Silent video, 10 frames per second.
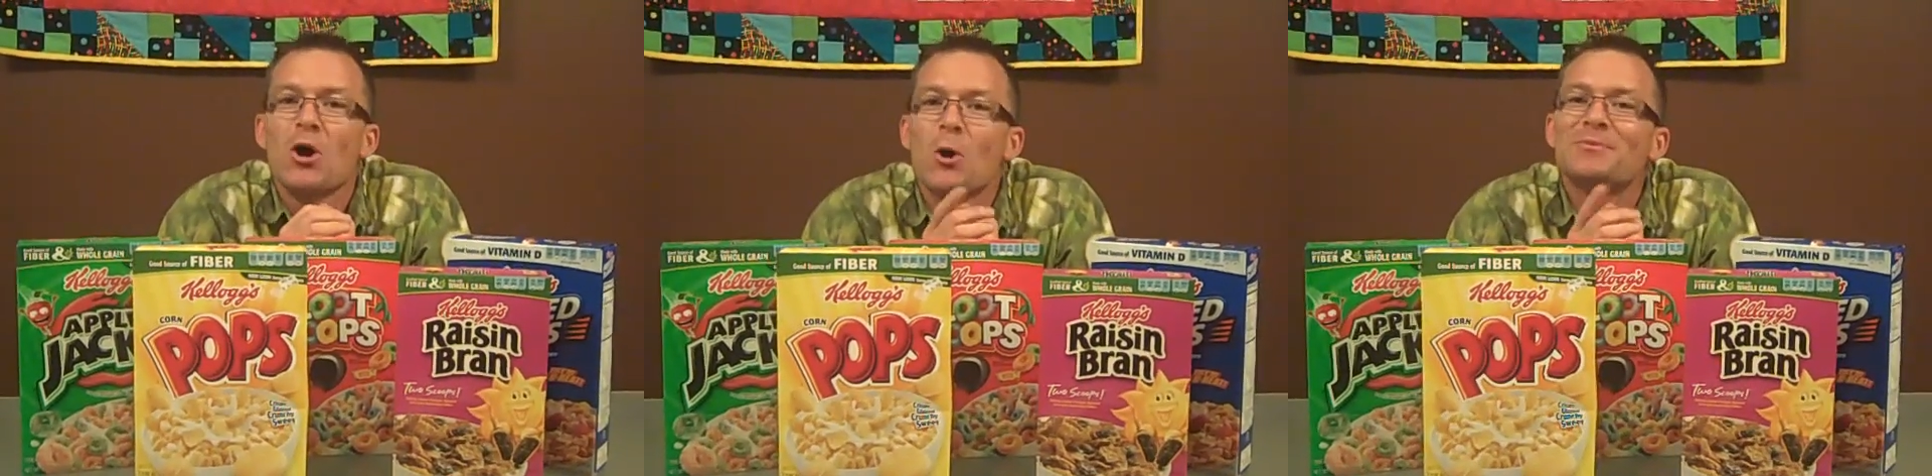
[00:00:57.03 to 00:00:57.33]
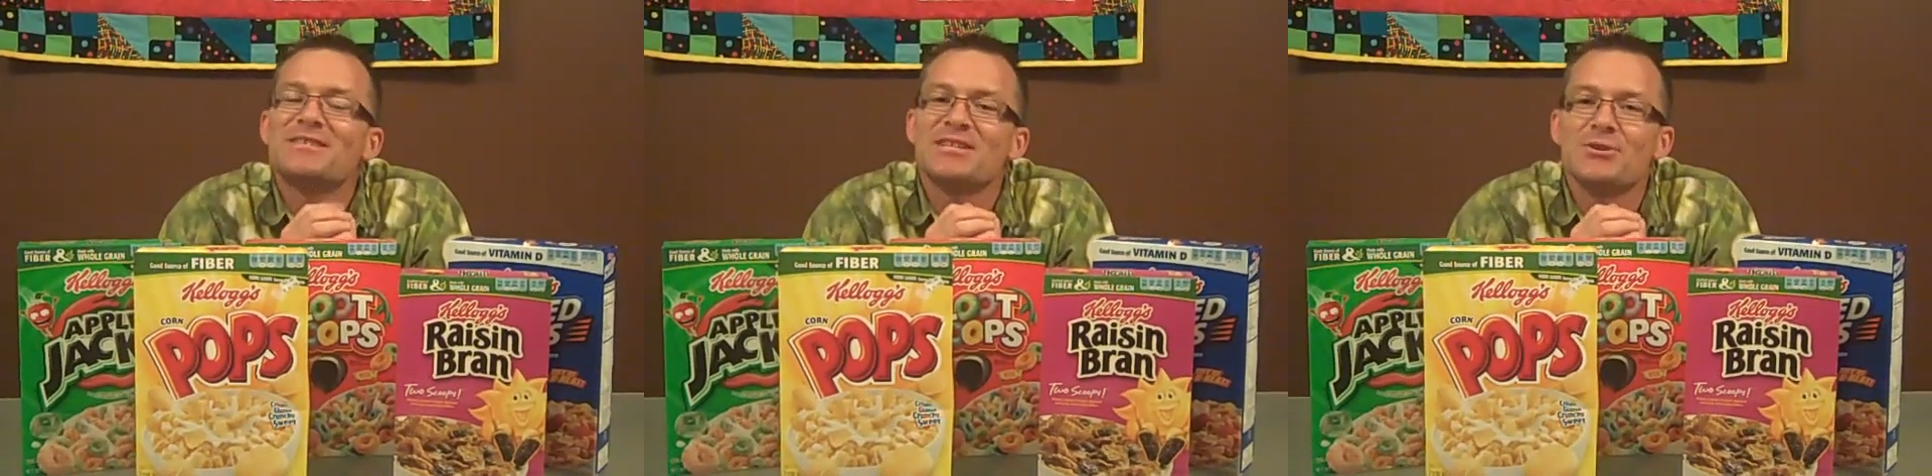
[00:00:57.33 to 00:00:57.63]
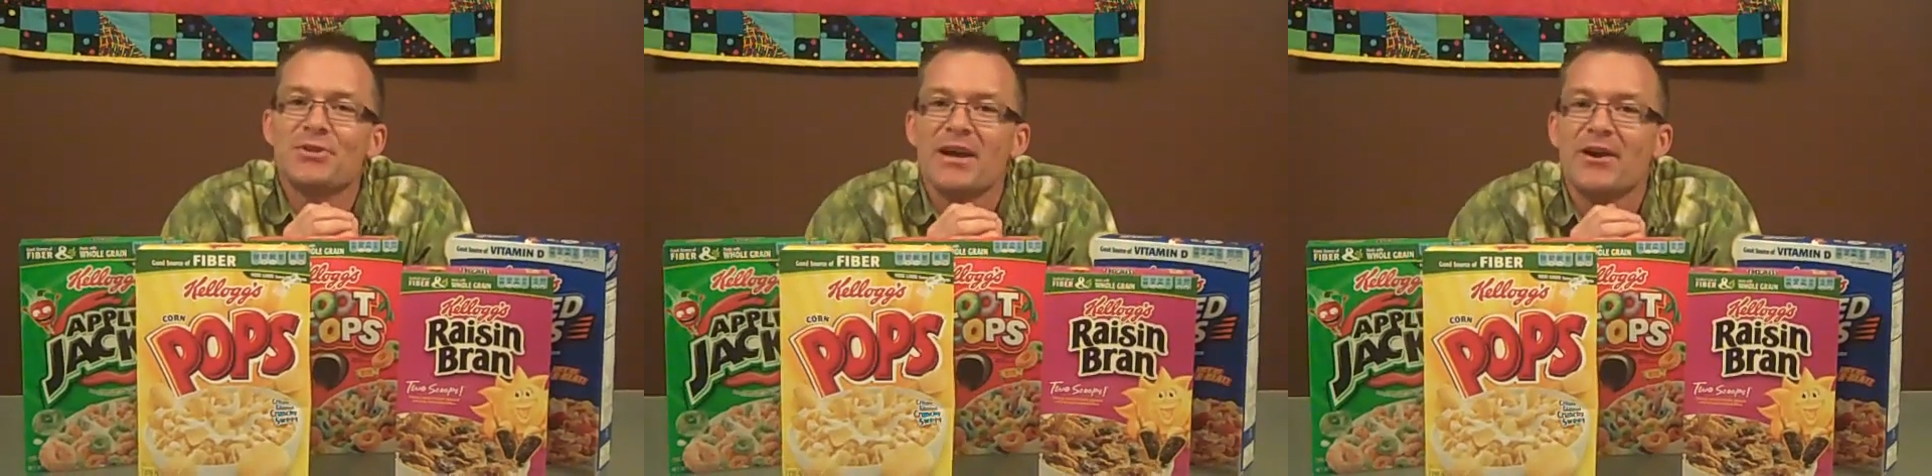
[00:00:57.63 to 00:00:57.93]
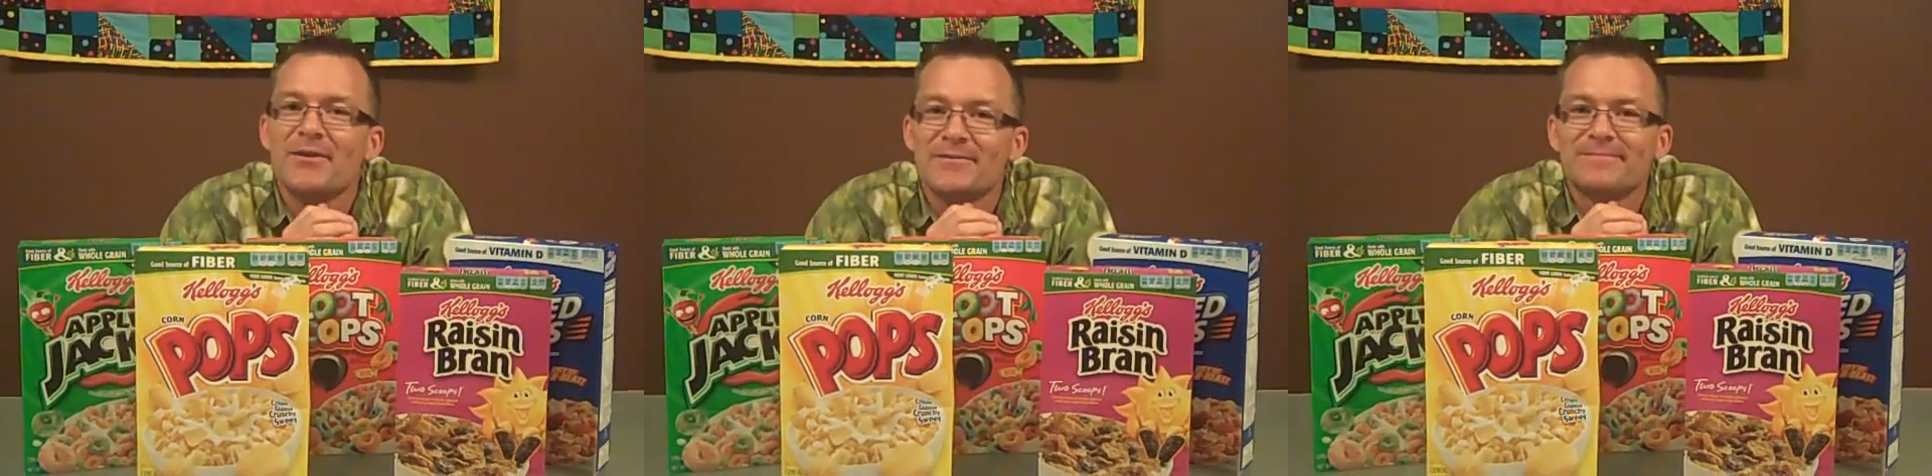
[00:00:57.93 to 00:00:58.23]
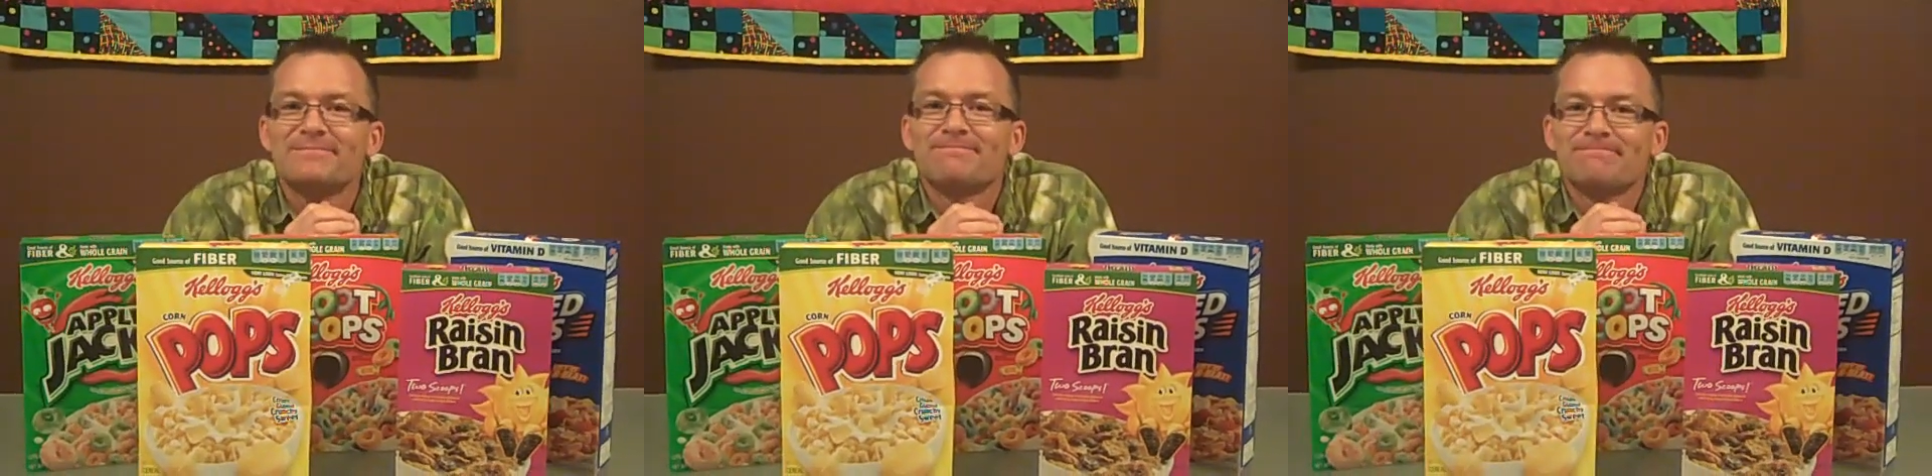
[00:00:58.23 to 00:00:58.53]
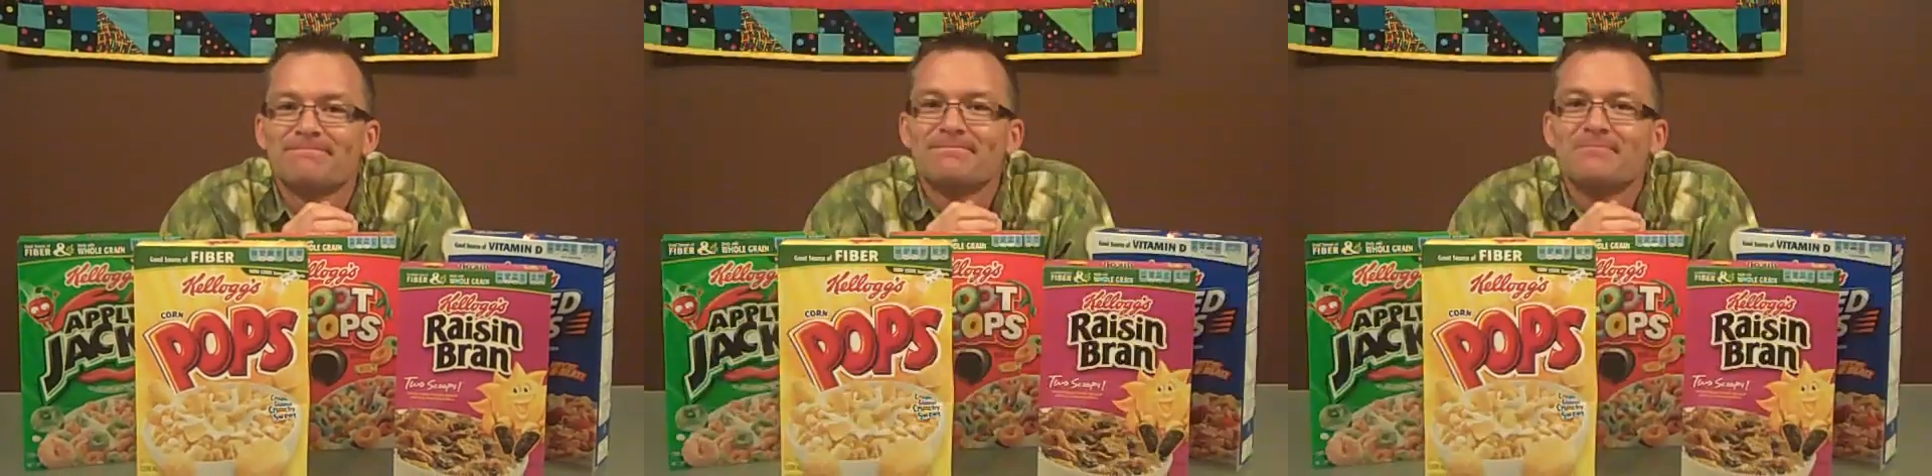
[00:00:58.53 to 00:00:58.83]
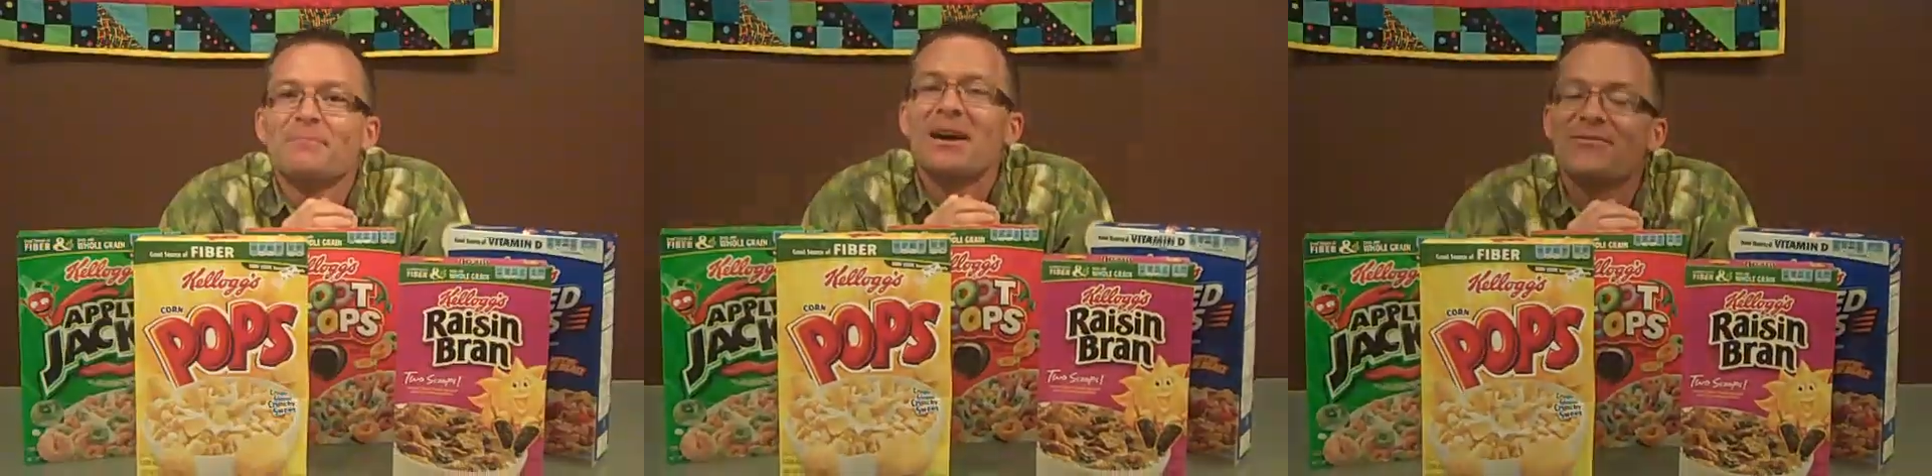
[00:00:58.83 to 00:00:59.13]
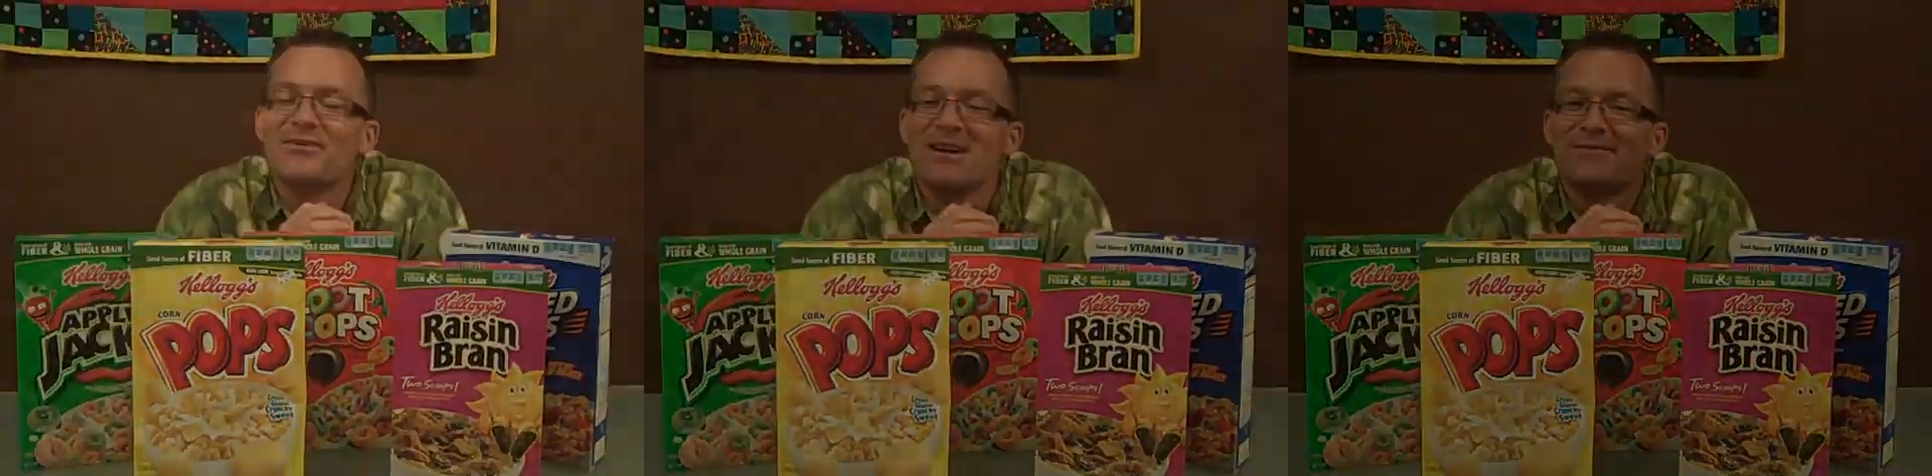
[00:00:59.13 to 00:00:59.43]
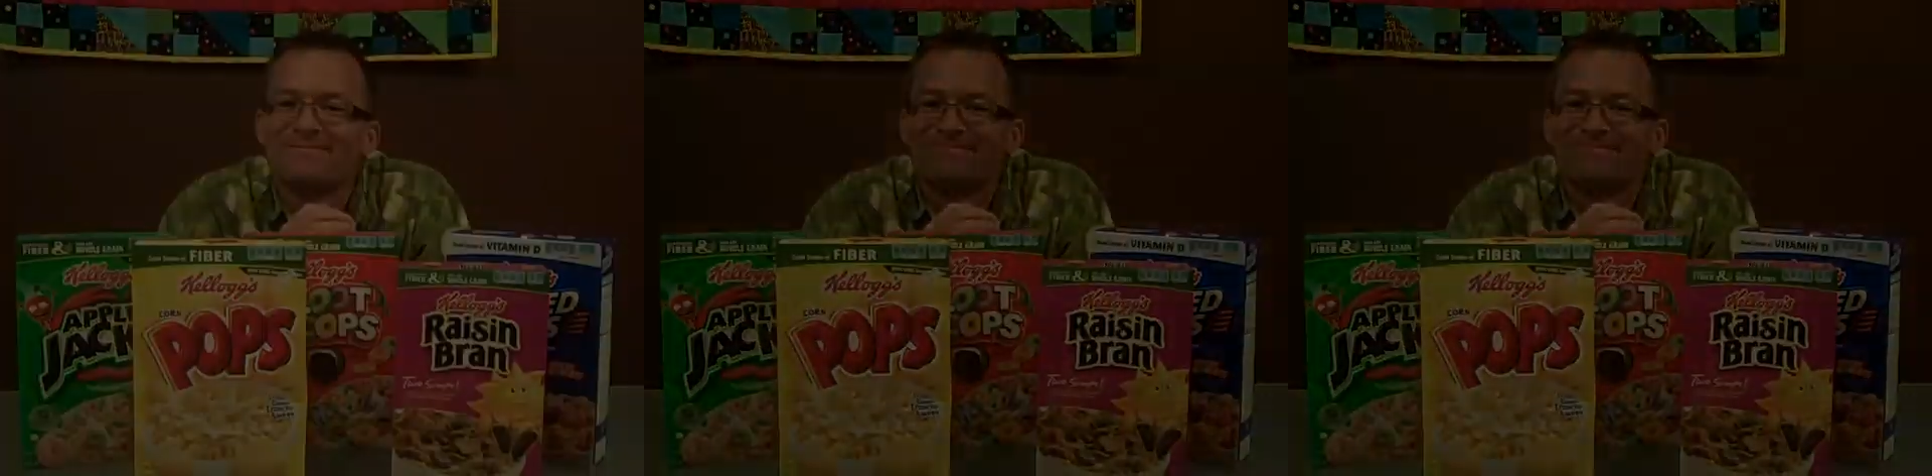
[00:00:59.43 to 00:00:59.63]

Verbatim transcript: Hope to see you there. Bye for now.